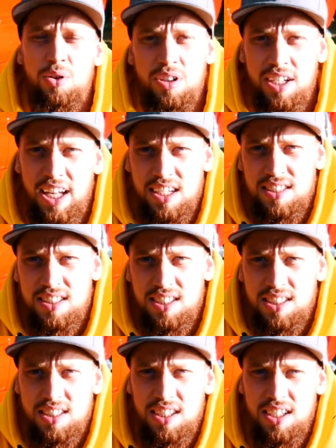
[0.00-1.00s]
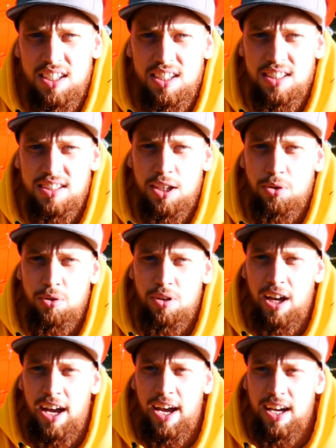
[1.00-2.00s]
or the S60 is that your
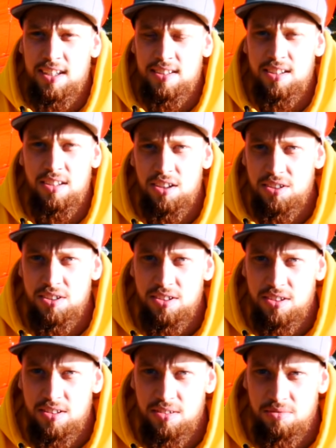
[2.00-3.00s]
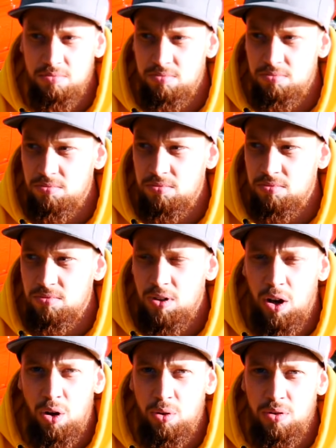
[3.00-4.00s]
axle doesn't
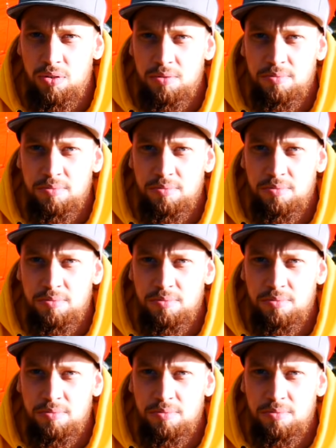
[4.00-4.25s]
hold.